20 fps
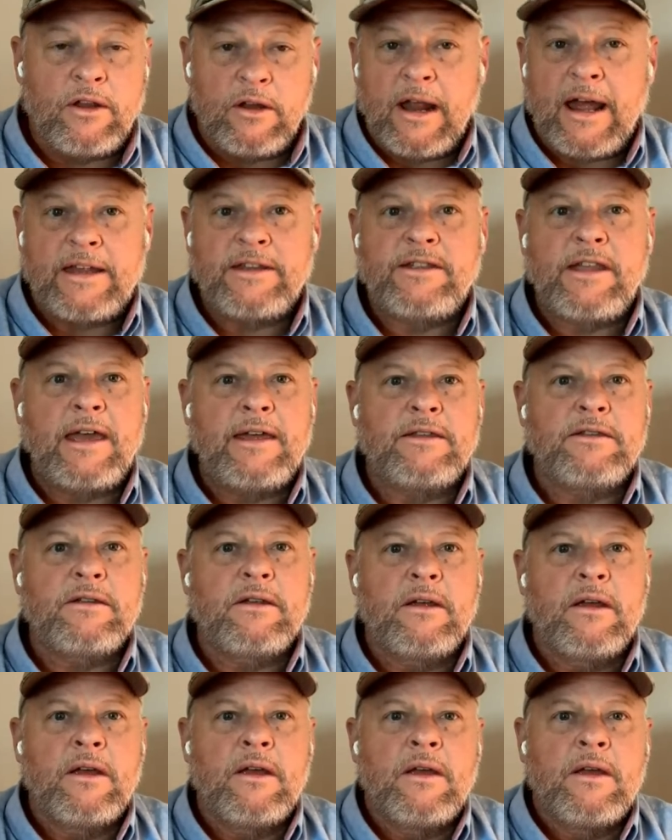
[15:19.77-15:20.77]
United
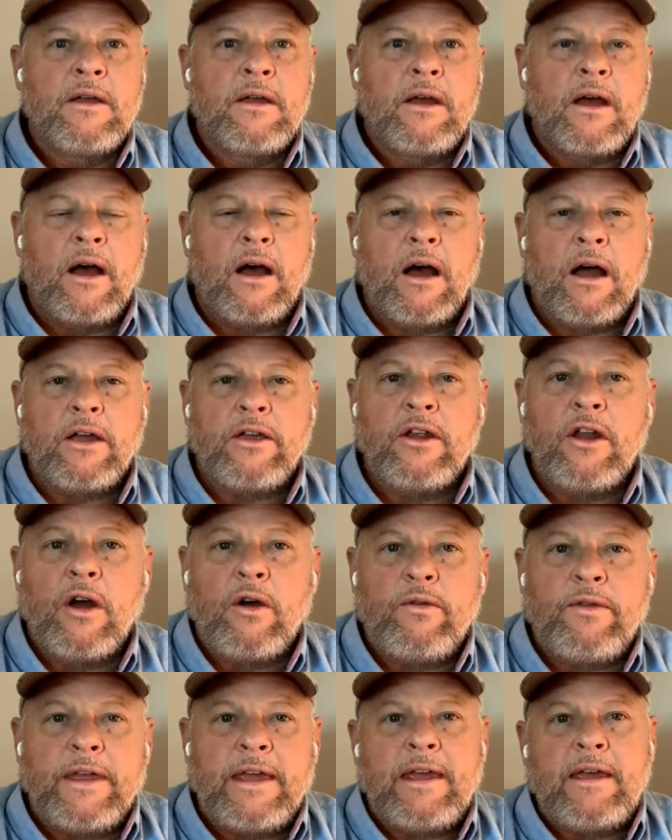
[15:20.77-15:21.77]
States. Uh, you
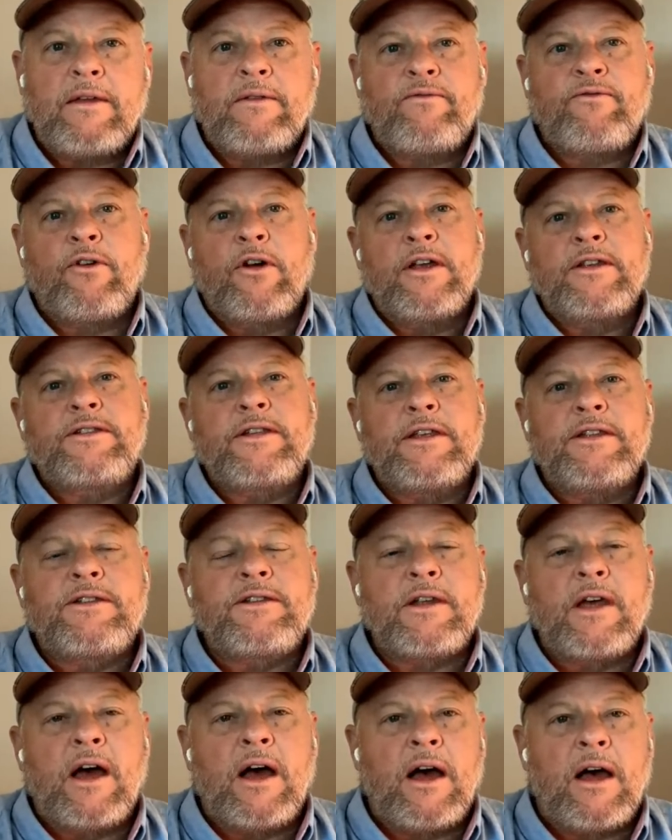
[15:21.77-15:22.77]
know, the for
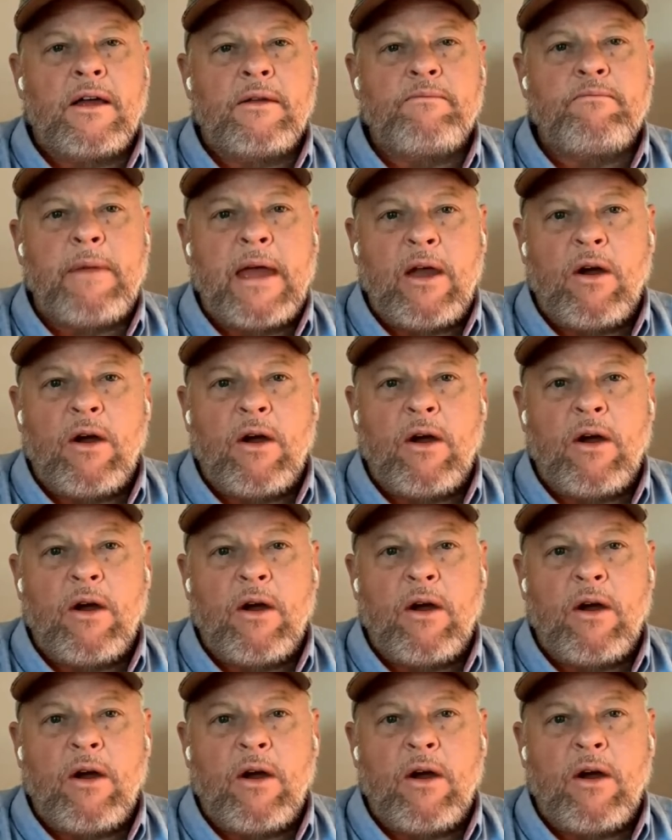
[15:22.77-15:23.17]
instance, uh,